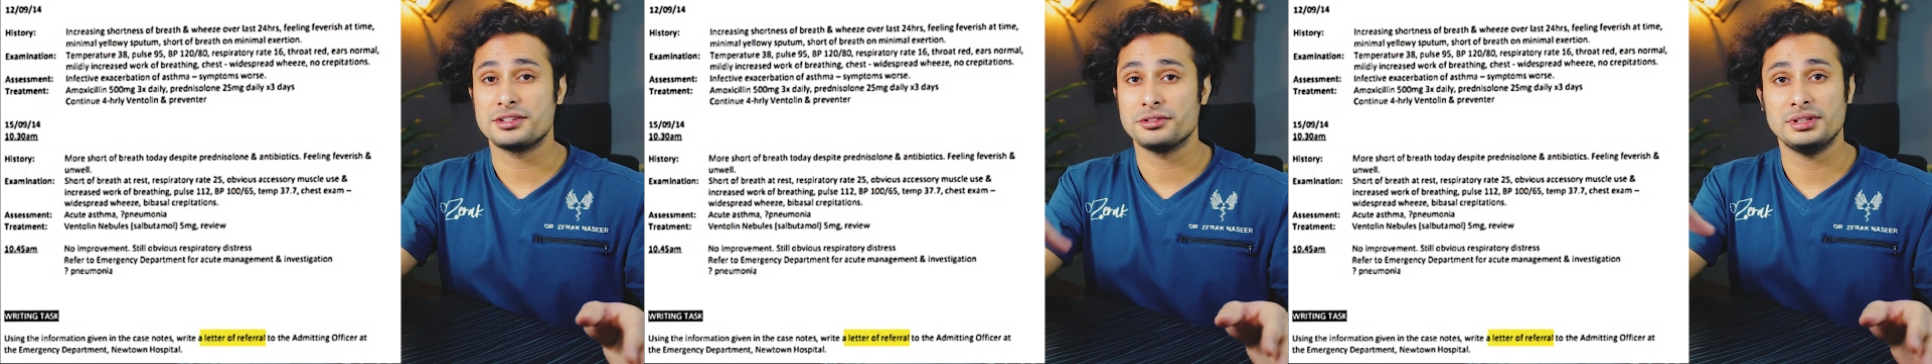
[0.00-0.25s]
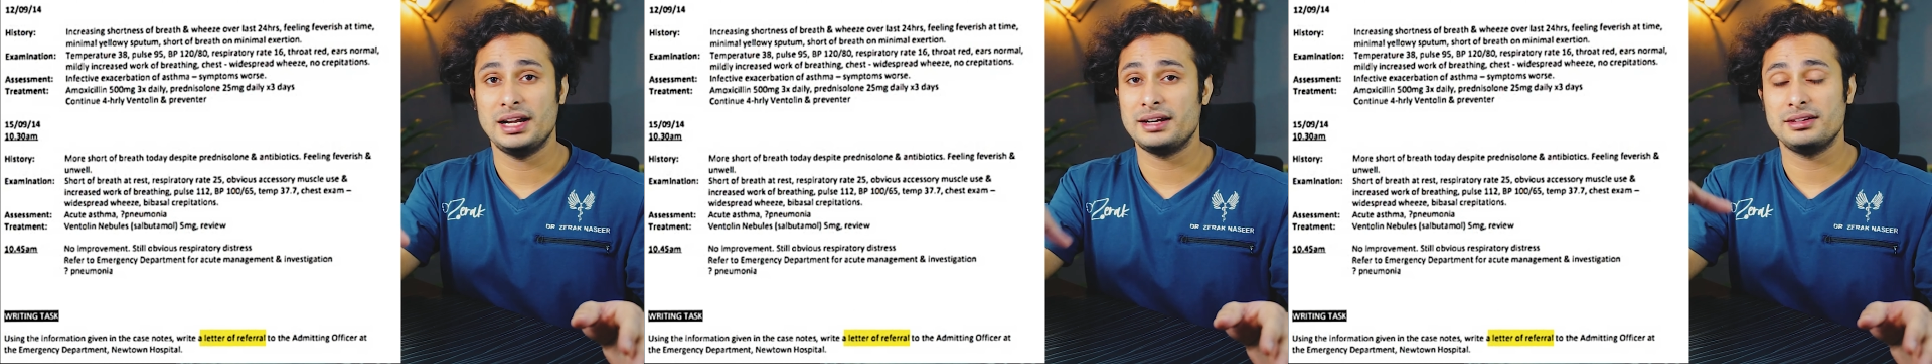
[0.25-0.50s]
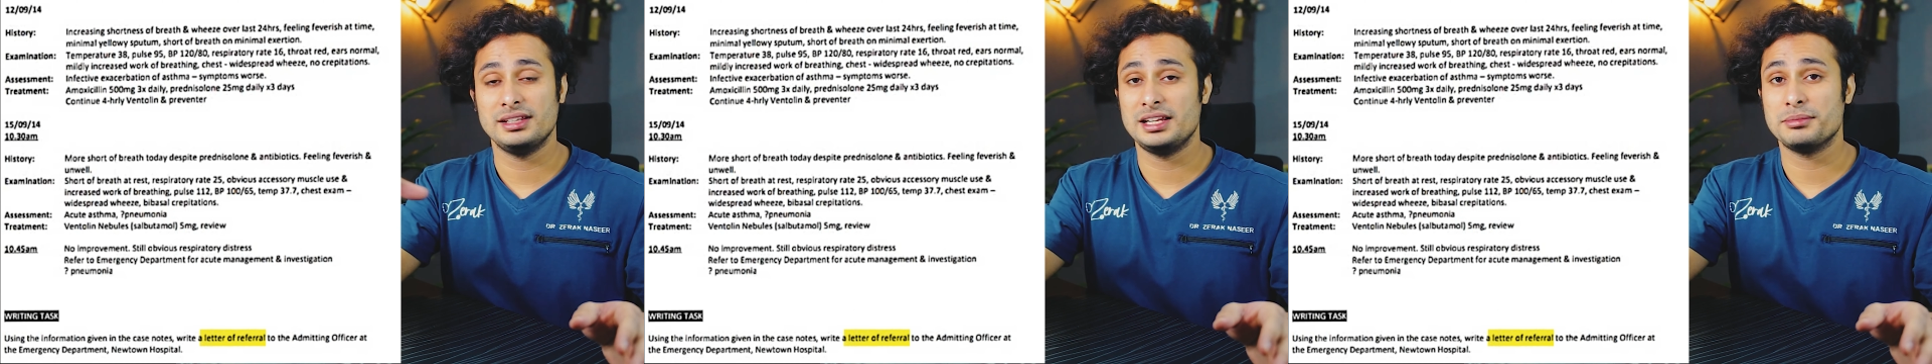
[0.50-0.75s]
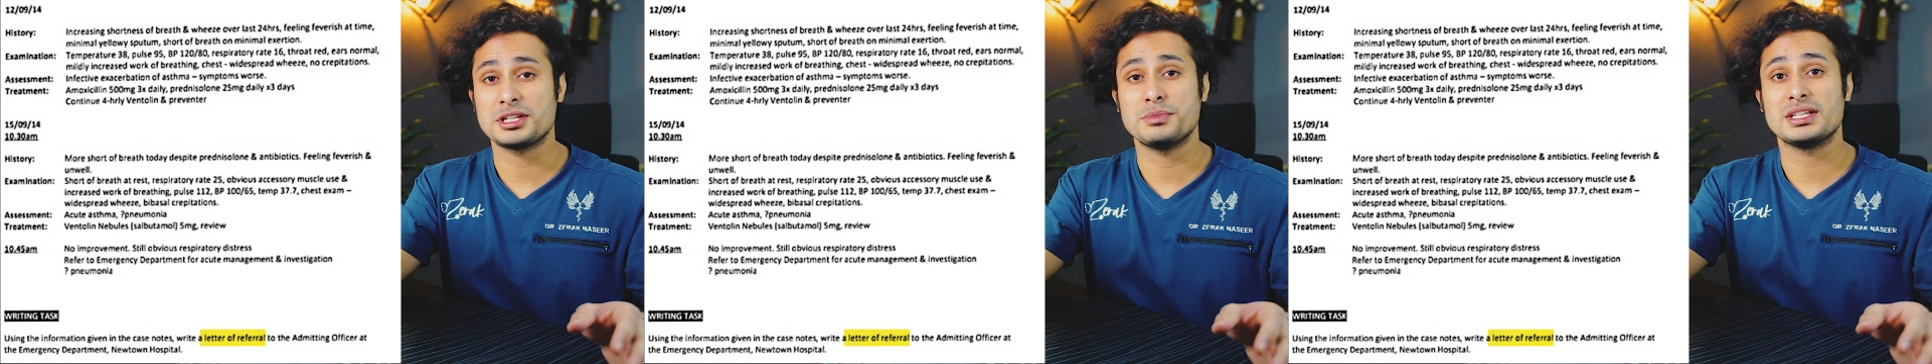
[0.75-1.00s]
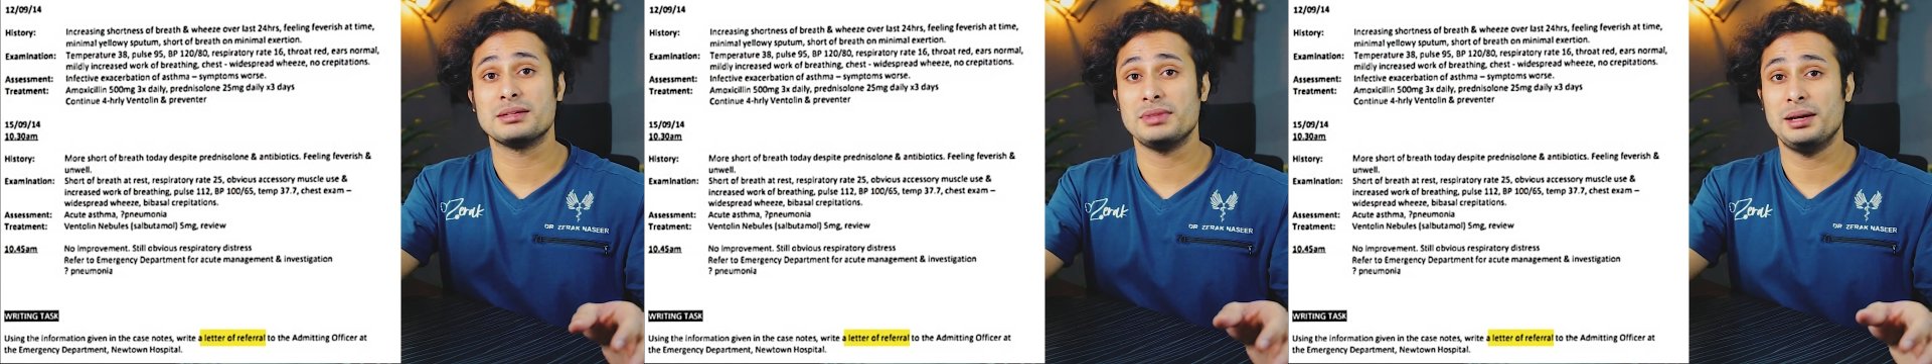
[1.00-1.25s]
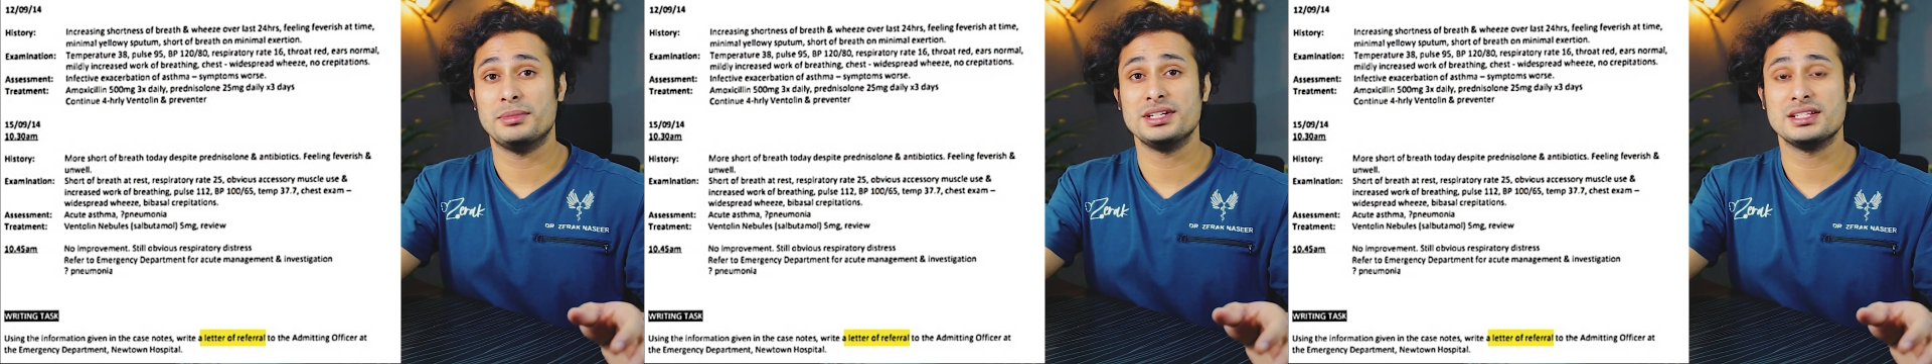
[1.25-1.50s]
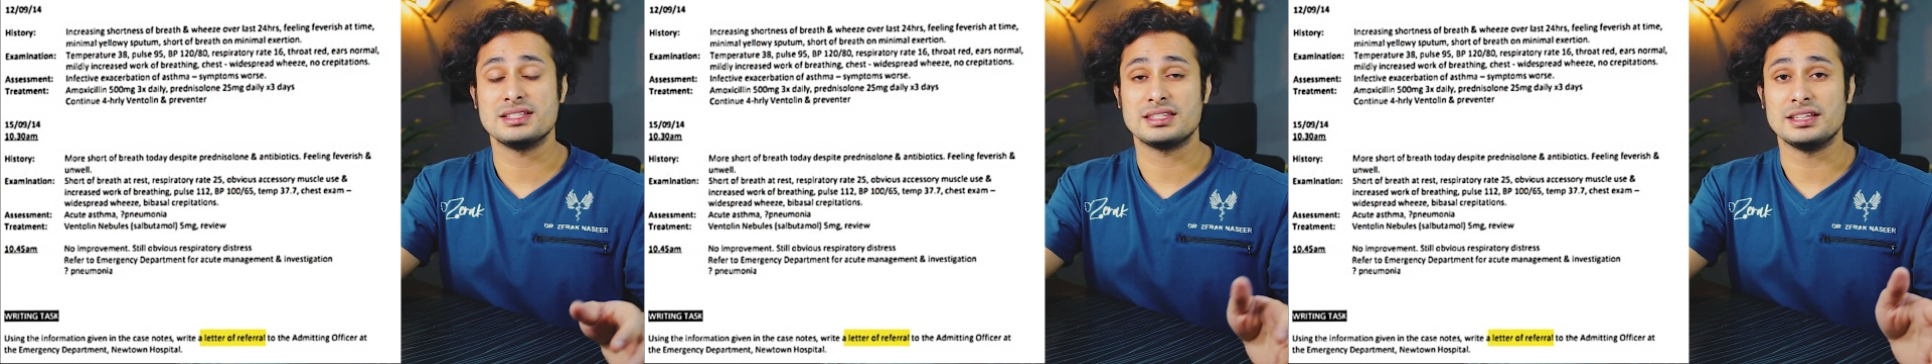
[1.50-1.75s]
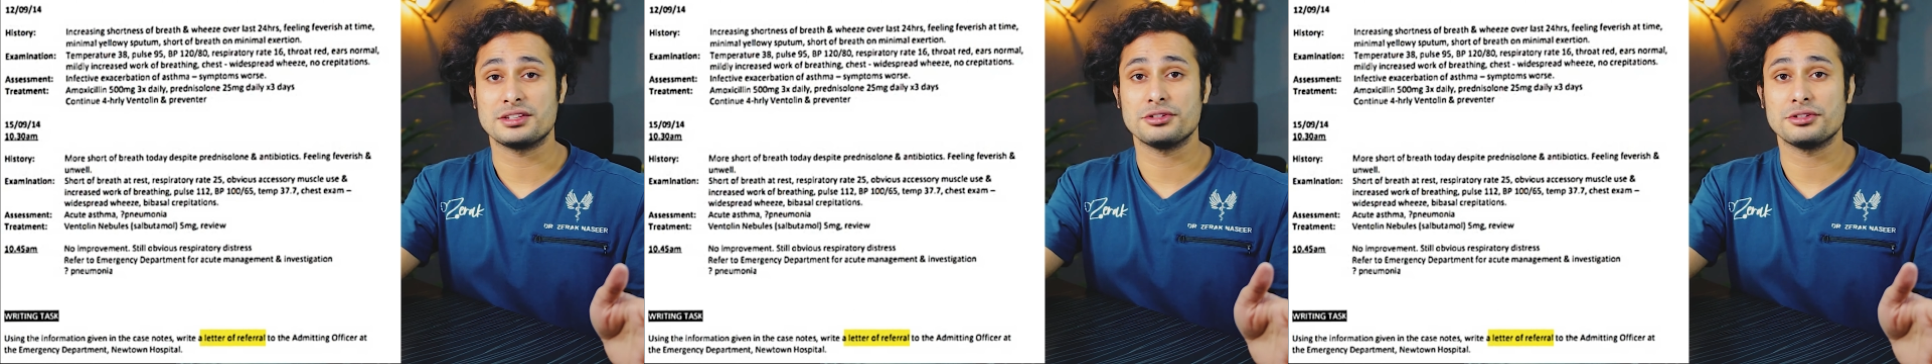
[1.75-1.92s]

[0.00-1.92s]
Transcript: so that there must be some emergency.